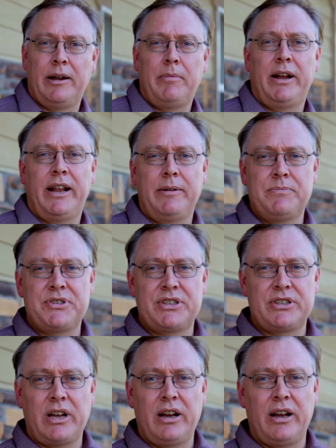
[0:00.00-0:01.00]
my
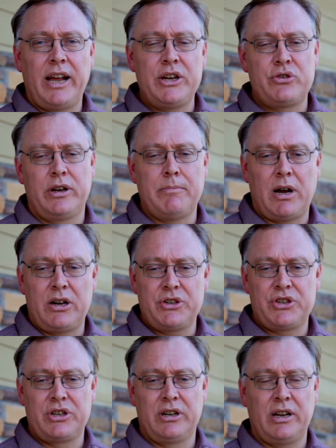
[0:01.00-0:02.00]
name's Adrian
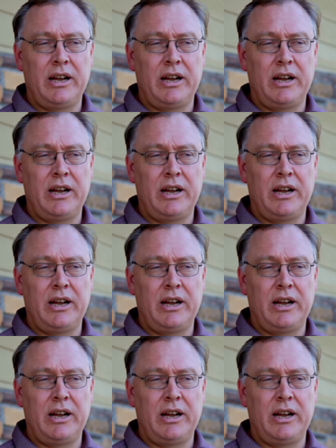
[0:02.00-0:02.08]
Marsh.